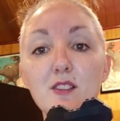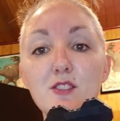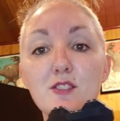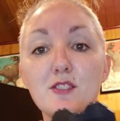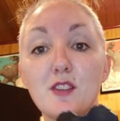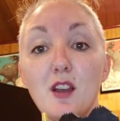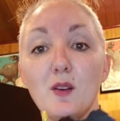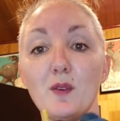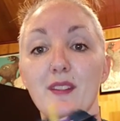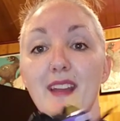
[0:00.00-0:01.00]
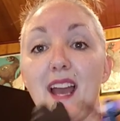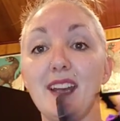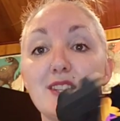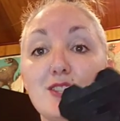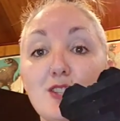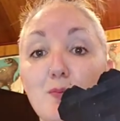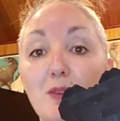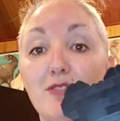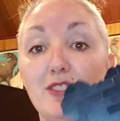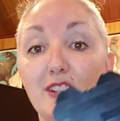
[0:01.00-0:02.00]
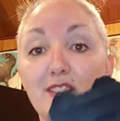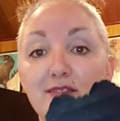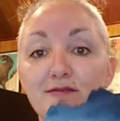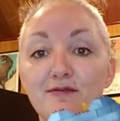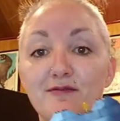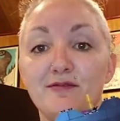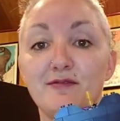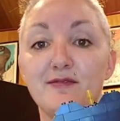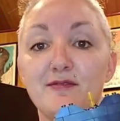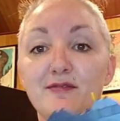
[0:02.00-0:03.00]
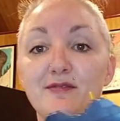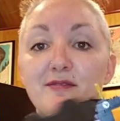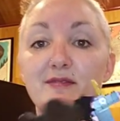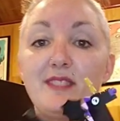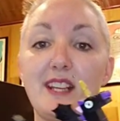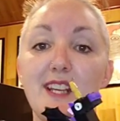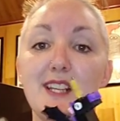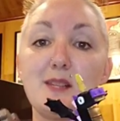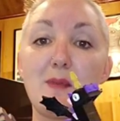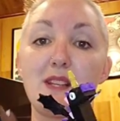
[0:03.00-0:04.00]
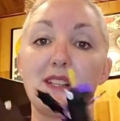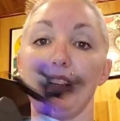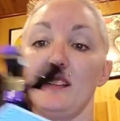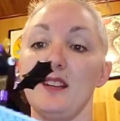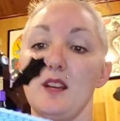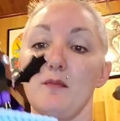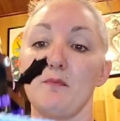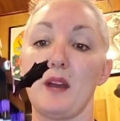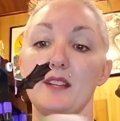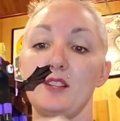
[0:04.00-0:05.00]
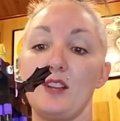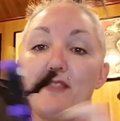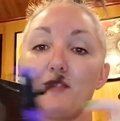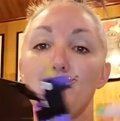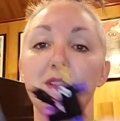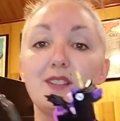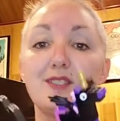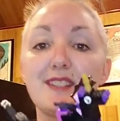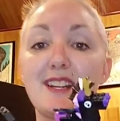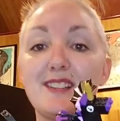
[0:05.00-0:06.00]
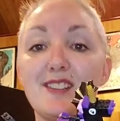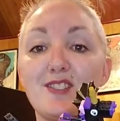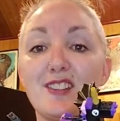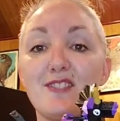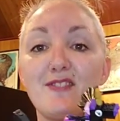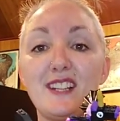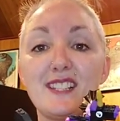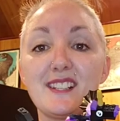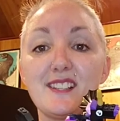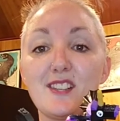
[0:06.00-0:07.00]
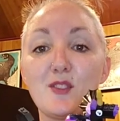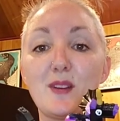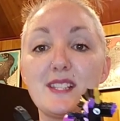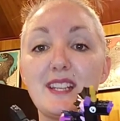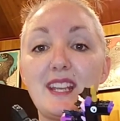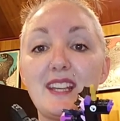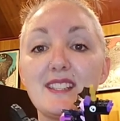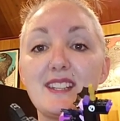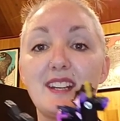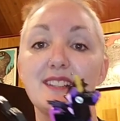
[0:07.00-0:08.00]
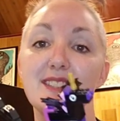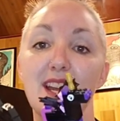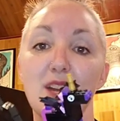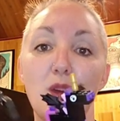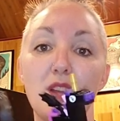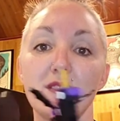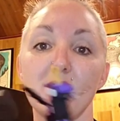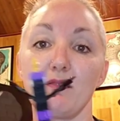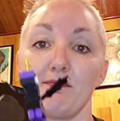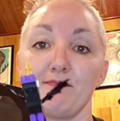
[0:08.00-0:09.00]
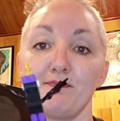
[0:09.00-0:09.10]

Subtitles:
So that is super fun. Easy peasy. But you have to put little studs under their feet, because otherwise they can't stand sideways.